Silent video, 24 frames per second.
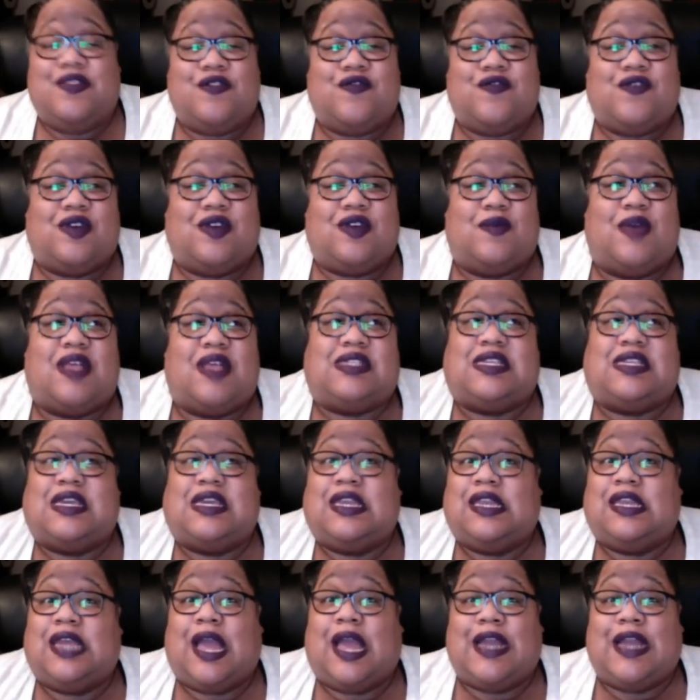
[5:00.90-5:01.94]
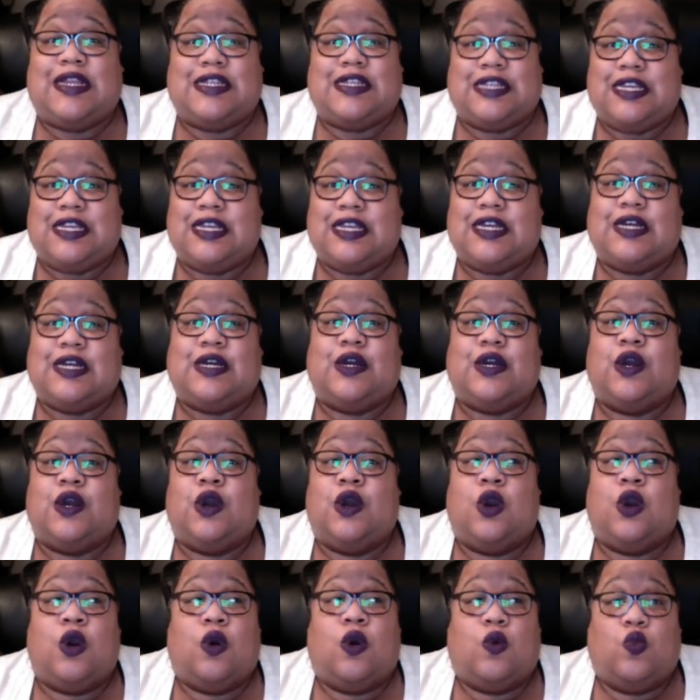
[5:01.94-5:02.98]
of them has any idea
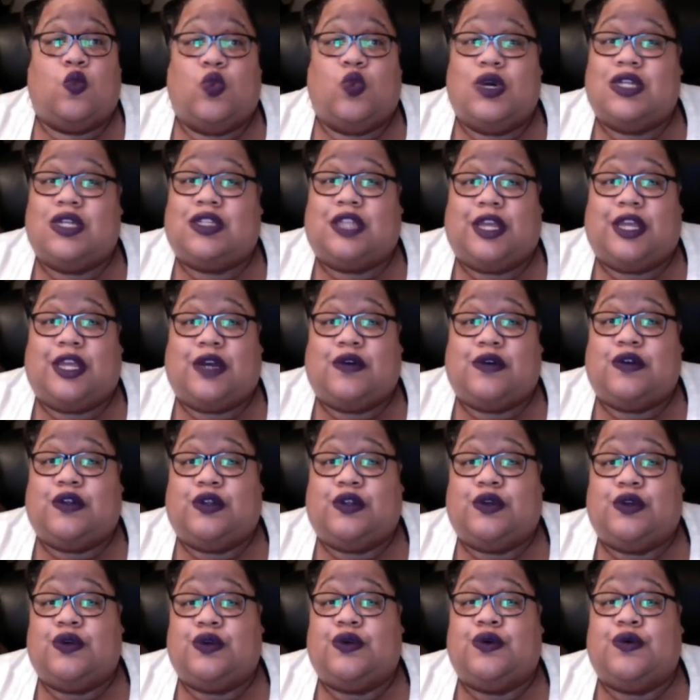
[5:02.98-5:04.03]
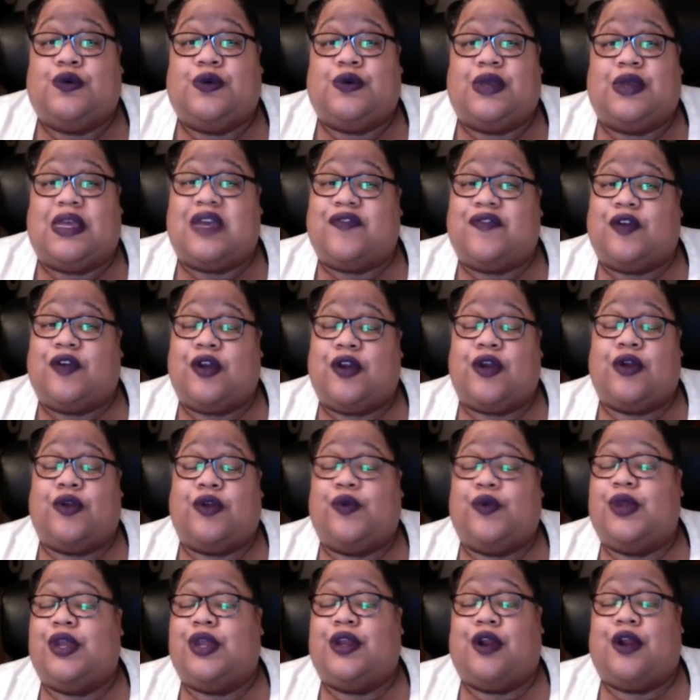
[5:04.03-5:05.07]
what they'll do if her
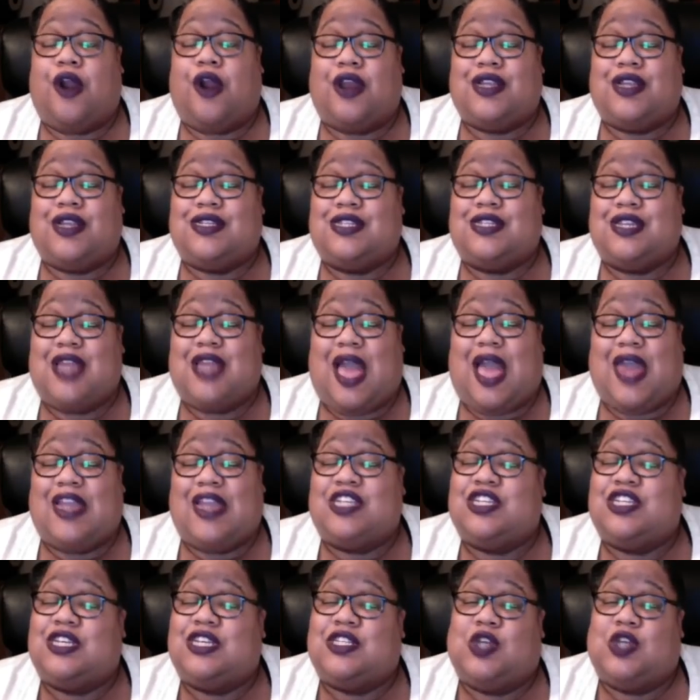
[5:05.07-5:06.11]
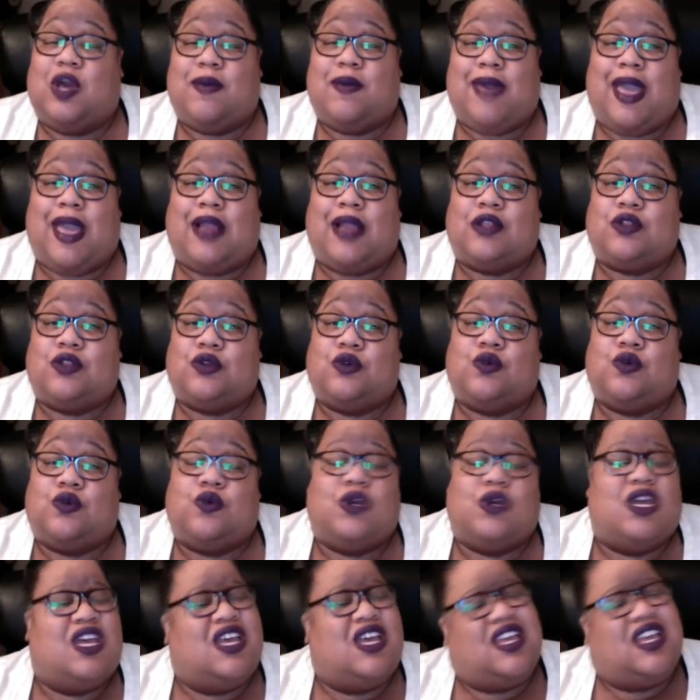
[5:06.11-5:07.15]
green card is denied and she has to go back to.
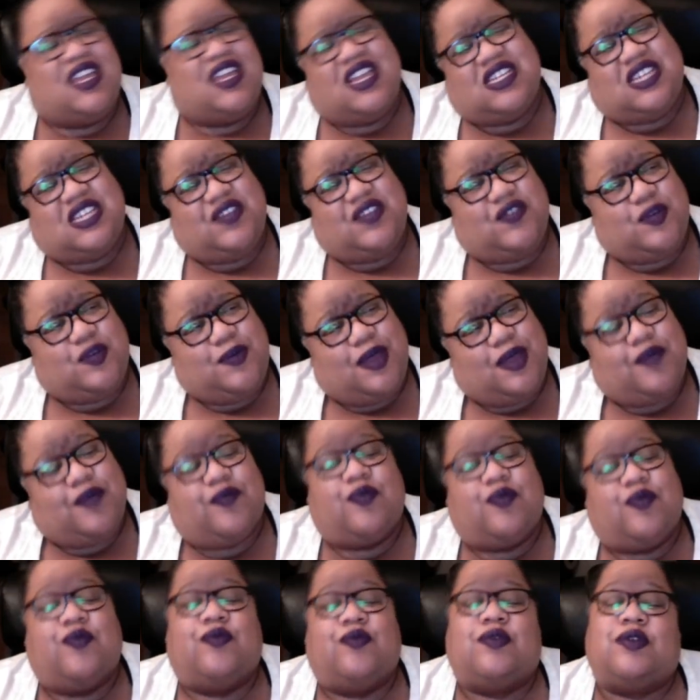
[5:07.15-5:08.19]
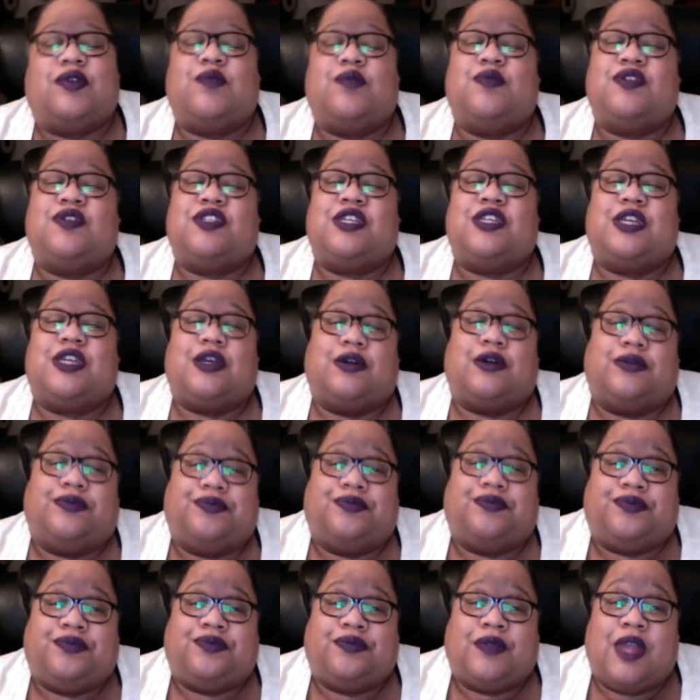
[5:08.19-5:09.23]
Is she from, to Brazil?
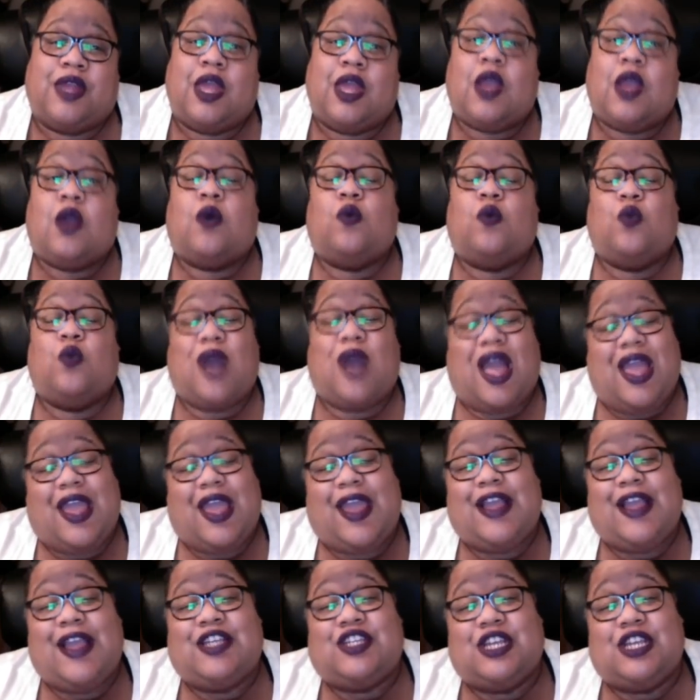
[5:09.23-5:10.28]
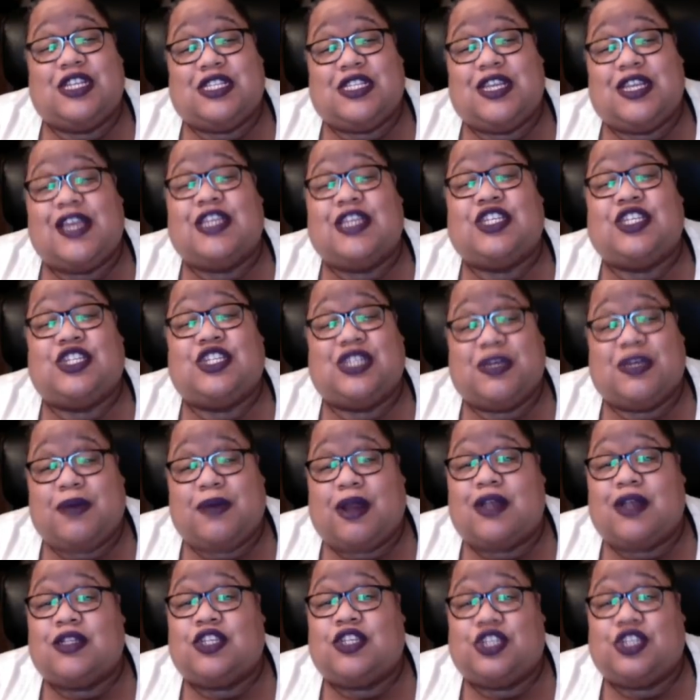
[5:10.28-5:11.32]
Why ain't she said shit about
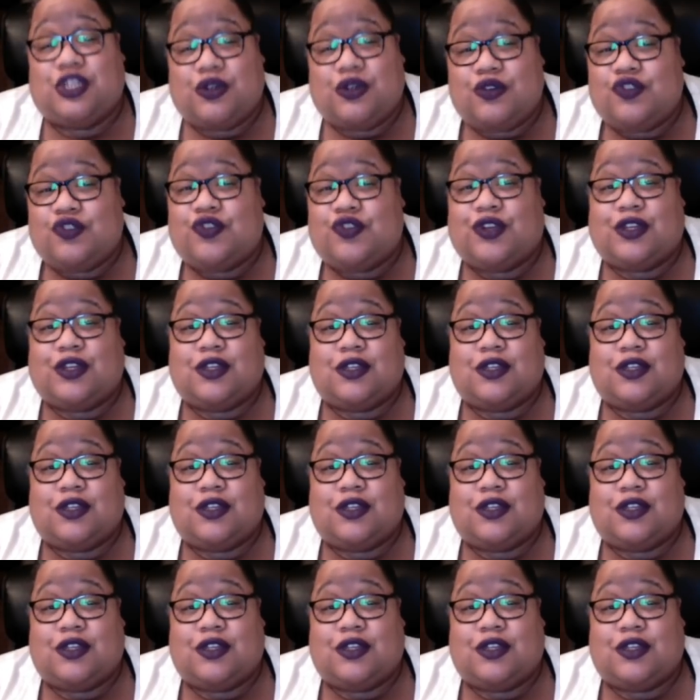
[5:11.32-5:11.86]
her children?